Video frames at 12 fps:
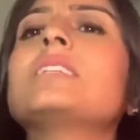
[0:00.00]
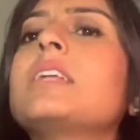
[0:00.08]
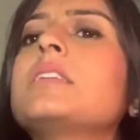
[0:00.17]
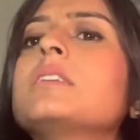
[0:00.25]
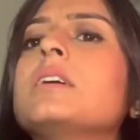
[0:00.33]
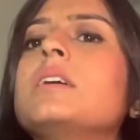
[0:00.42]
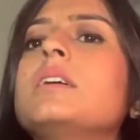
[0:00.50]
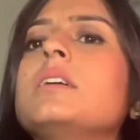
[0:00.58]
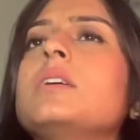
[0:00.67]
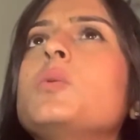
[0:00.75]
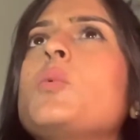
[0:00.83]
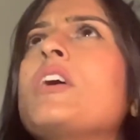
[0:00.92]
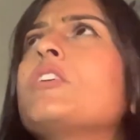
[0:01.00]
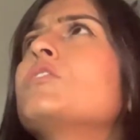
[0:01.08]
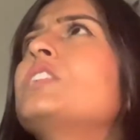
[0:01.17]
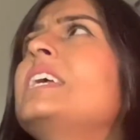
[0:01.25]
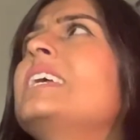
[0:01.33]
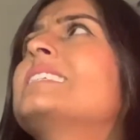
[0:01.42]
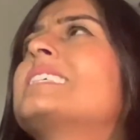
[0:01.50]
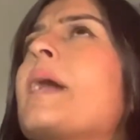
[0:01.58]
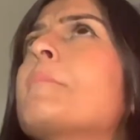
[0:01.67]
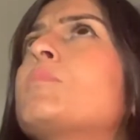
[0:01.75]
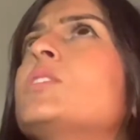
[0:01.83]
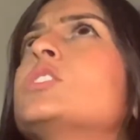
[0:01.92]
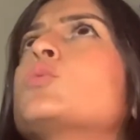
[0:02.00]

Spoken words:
then one of the examples